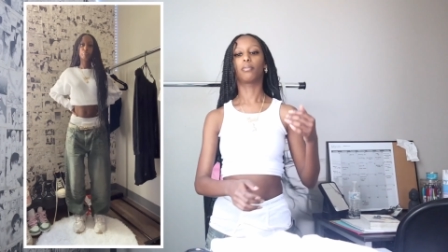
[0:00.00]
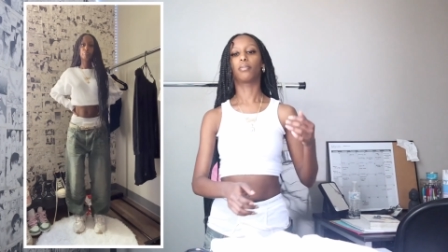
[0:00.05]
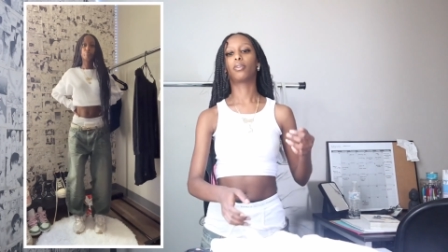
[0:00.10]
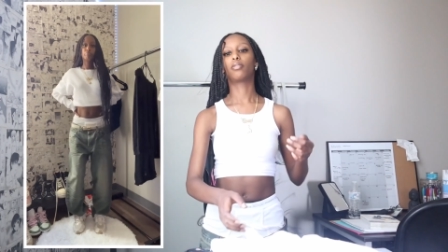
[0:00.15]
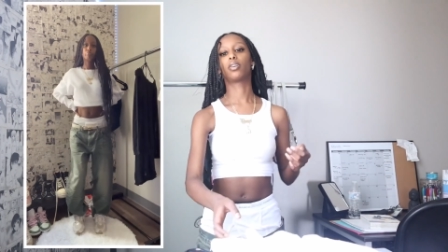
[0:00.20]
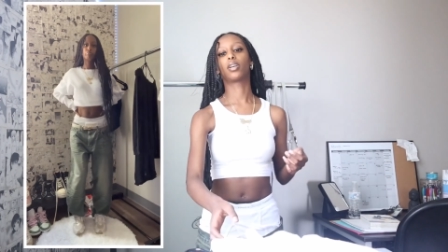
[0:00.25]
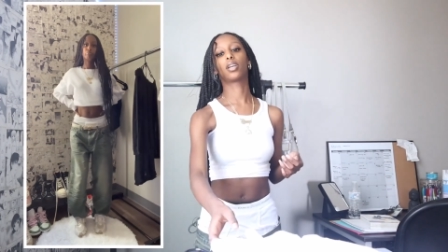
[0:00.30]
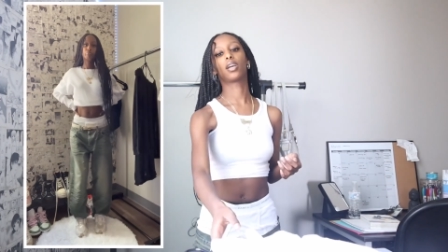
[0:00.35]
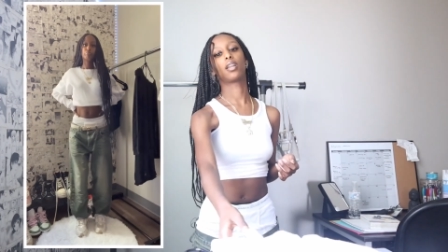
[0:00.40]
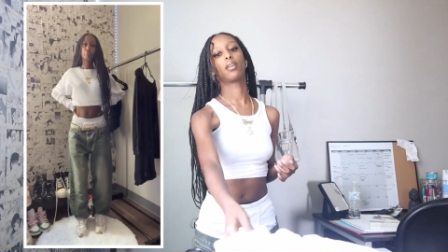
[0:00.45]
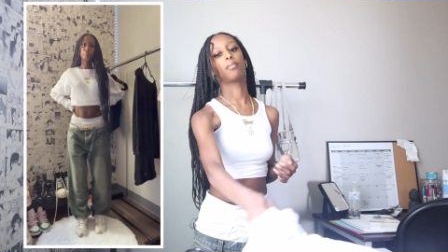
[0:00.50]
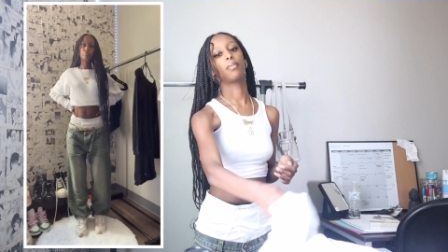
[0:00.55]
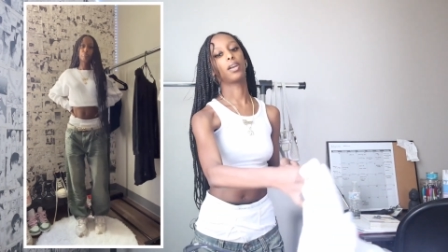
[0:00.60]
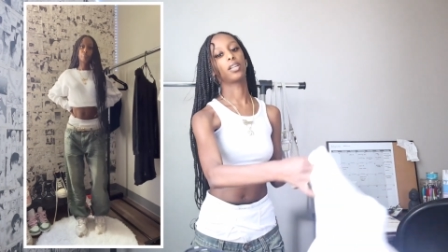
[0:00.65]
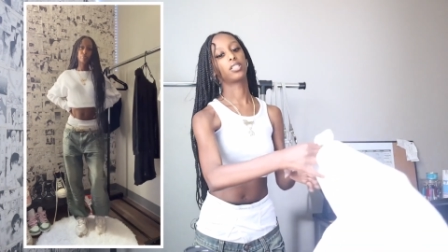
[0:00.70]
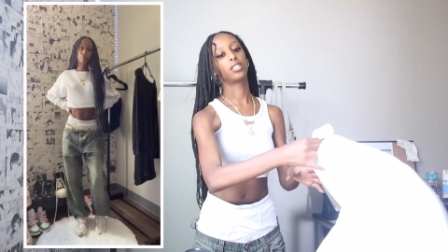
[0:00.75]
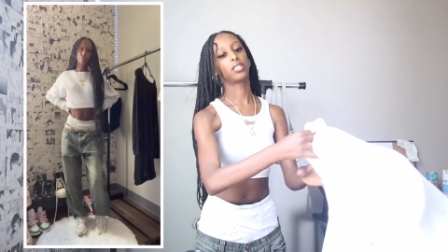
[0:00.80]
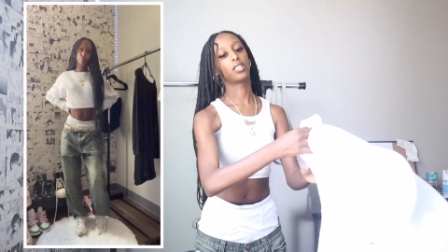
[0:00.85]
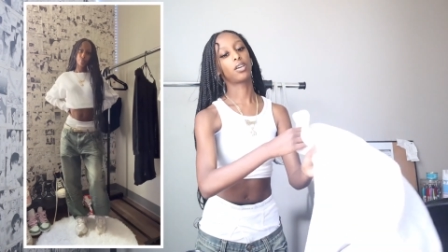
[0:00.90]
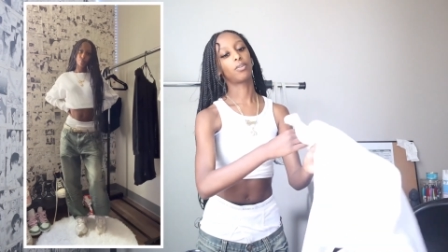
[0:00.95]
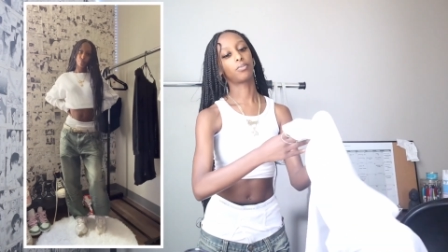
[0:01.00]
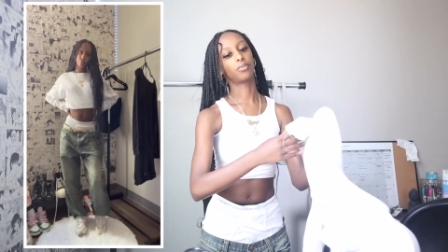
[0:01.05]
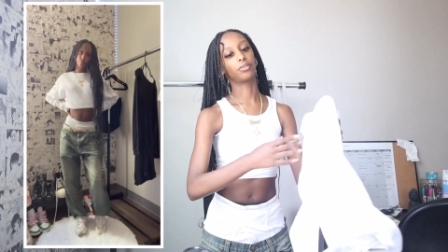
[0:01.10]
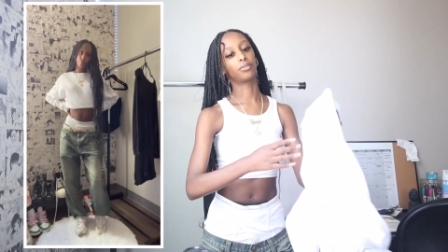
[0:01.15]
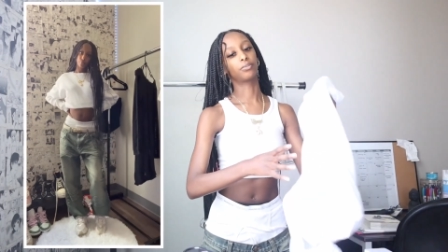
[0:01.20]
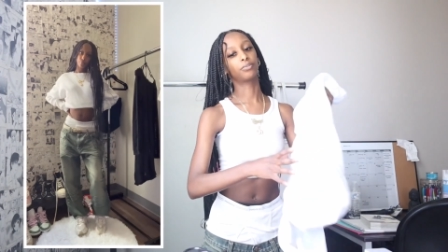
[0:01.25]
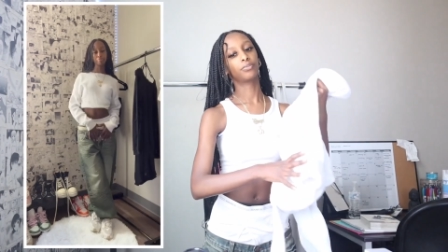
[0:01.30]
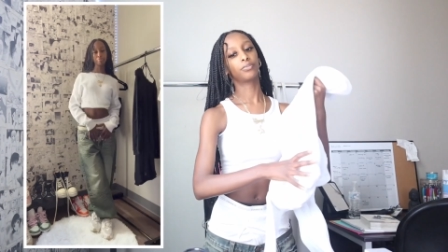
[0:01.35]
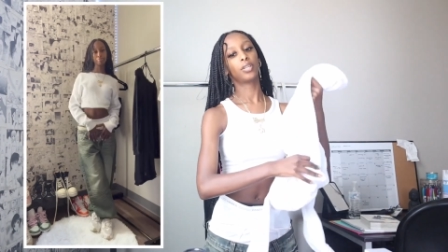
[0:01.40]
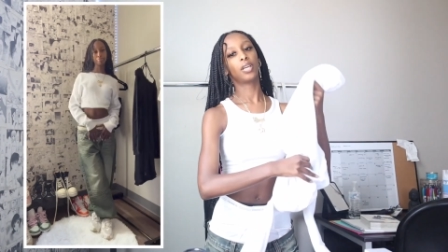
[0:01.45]
a belt that kind of matches that
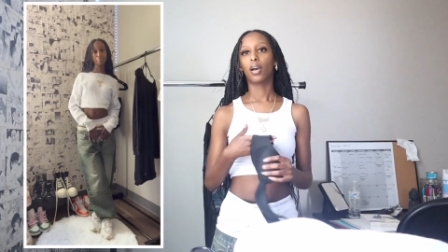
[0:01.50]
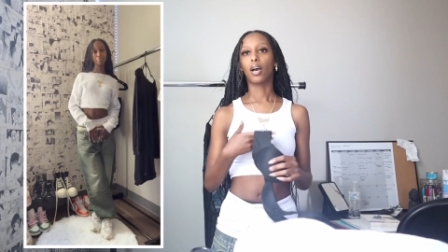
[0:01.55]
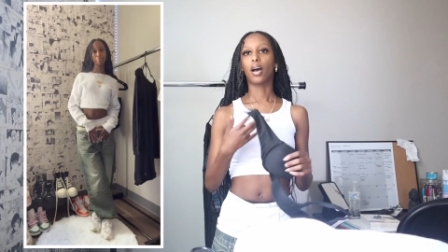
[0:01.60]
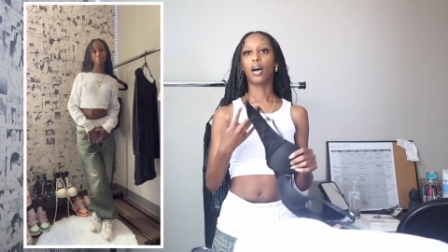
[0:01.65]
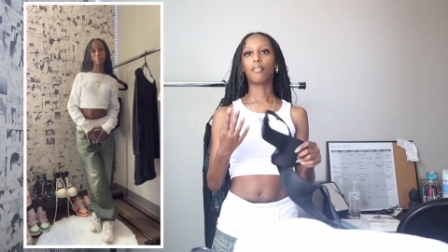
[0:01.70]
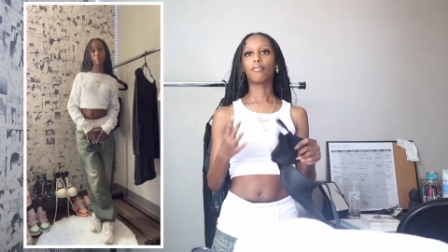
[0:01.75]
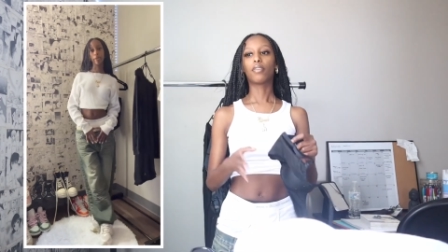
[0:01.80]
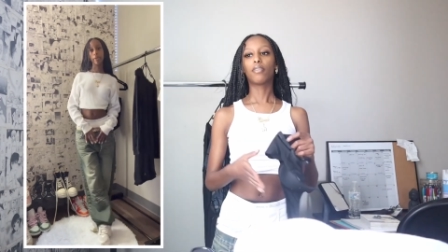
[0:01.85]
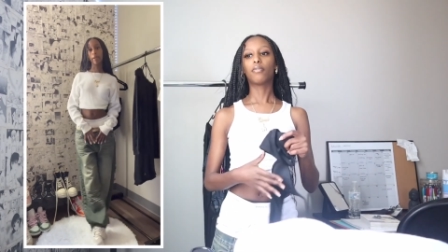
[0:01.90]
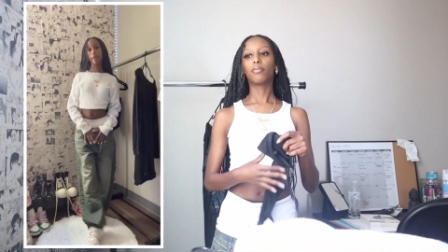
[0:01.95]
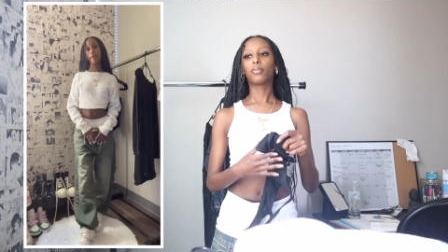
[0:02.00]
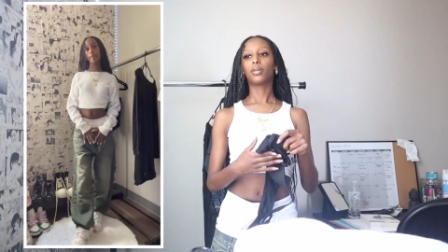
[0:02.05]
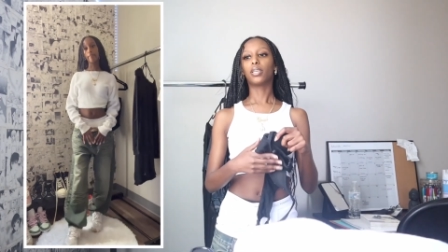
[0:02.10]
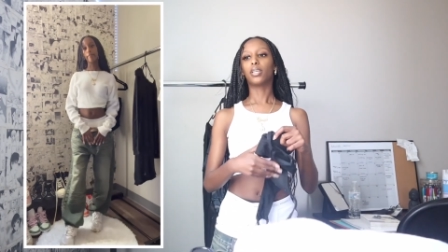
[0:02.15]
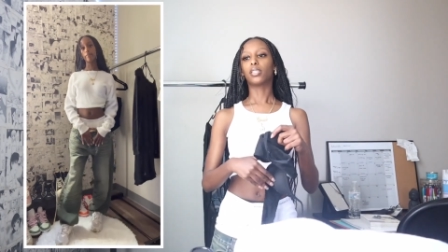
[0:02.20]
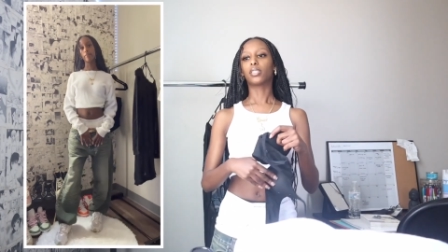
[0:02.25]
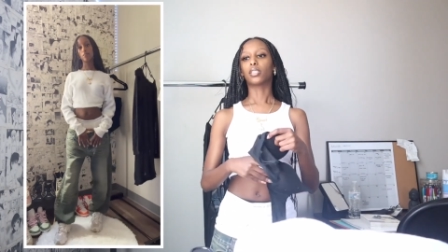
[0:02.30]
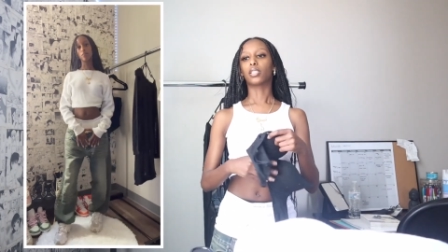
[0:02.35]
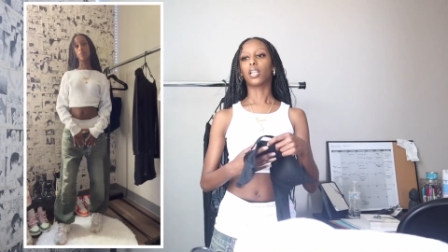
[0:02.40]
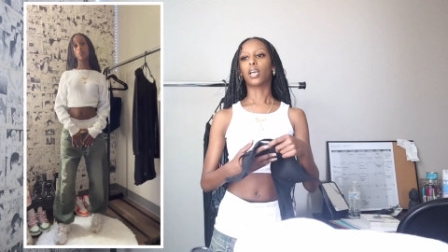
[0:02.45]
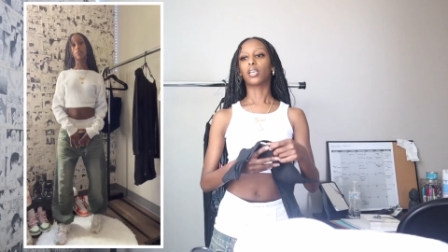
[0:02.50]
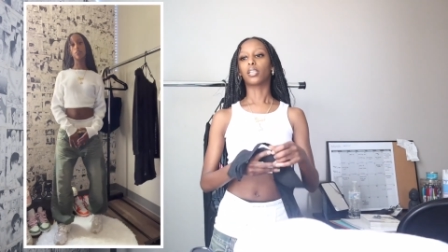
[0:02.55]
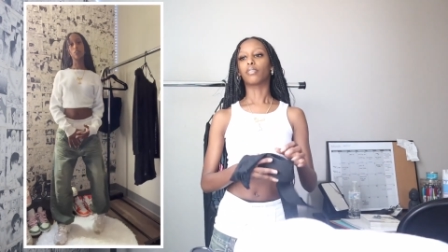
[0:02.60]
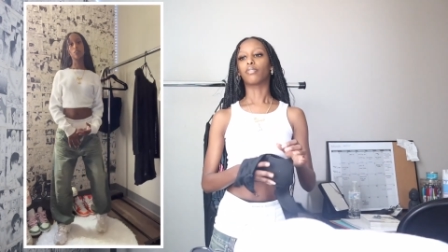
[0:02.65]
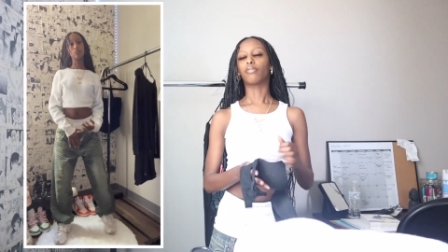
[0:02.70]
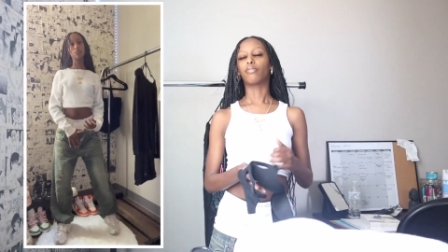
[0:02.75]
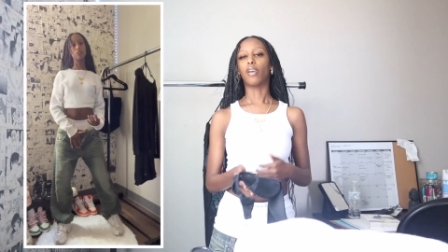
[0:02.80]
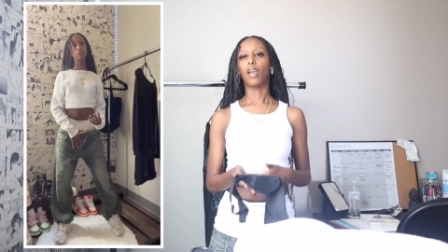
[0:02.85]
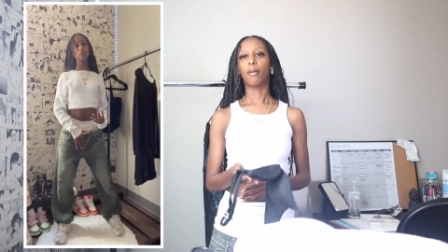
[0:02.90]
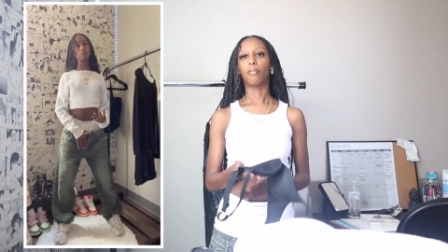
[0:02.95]
one. I've never been into like the
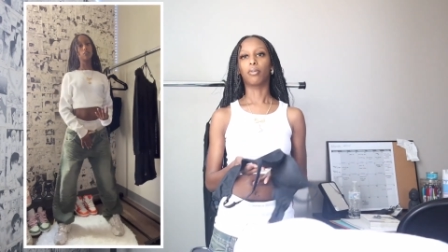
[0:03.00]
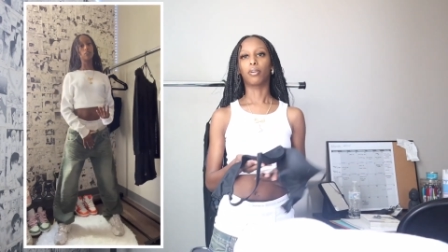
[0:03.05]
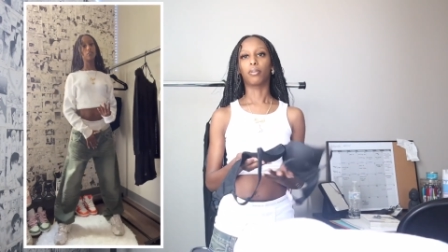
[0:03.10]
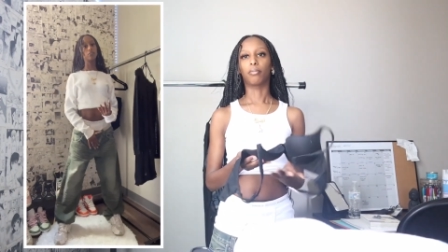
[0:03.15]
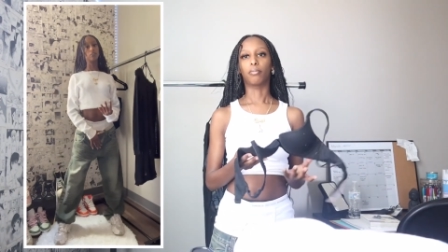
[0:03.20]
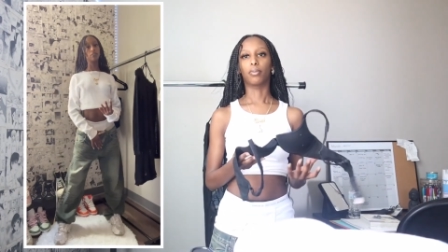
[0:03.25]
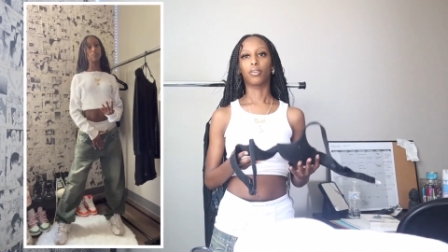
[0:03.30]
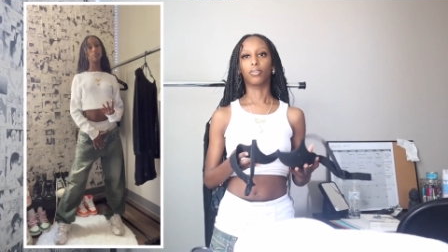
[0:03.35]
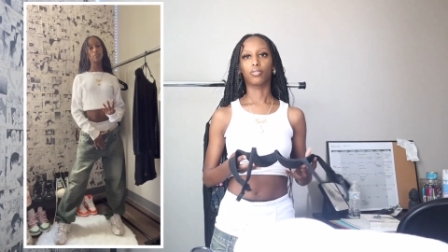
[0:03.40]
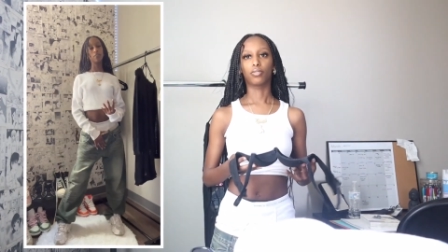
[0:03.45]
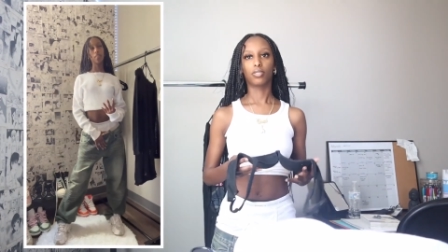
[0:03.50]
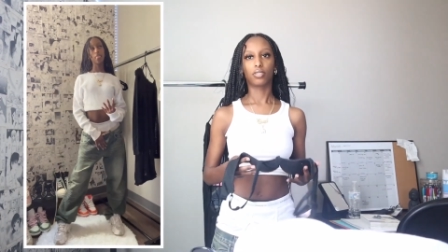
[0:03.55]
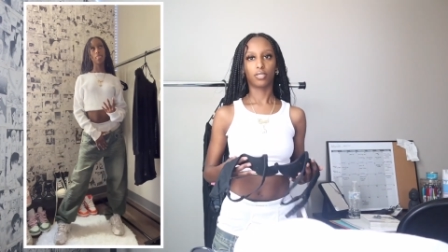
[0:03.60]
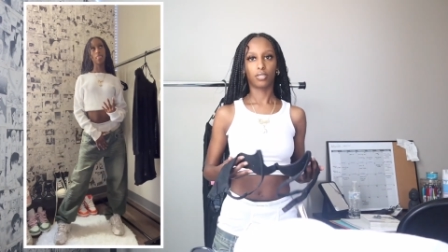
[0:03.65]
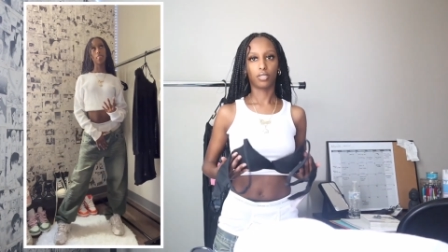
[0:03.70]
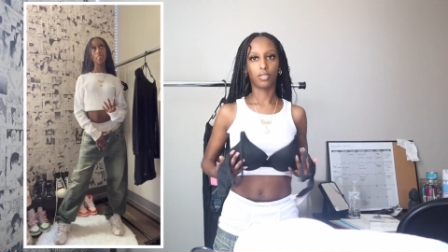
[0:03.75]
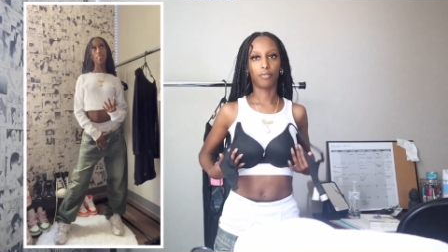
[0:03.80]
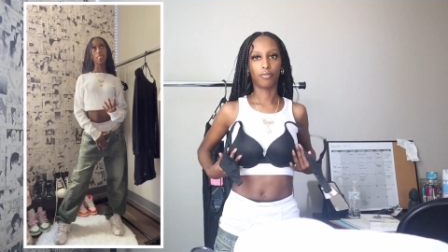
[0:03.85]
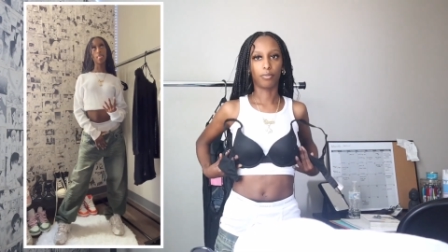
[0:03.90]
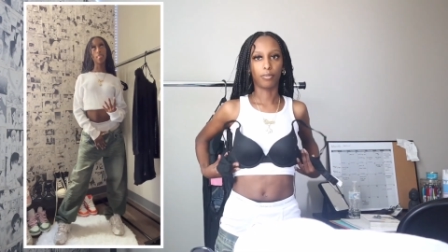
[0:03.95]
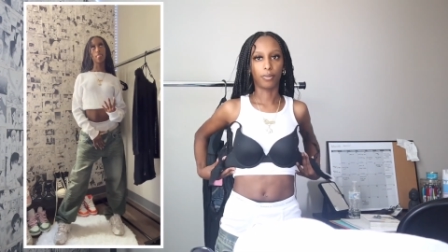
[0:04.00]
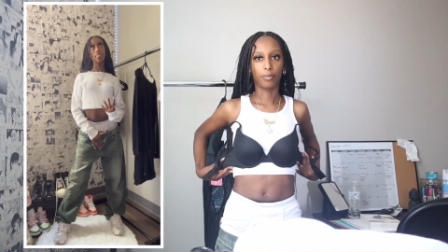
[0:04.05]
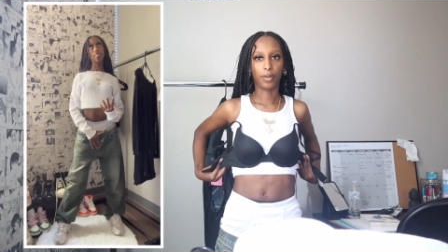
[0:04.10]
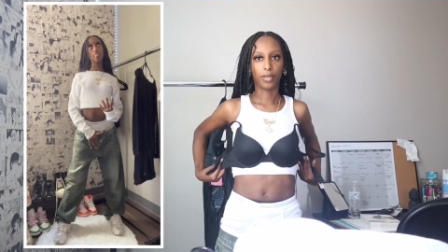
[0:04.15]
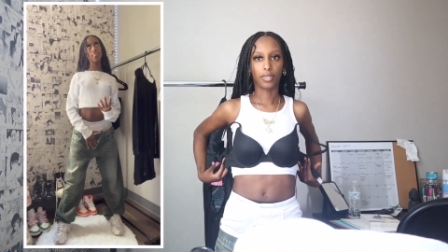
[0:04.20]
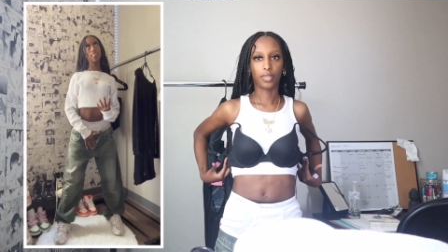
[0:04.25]
fabric belts. It's never been my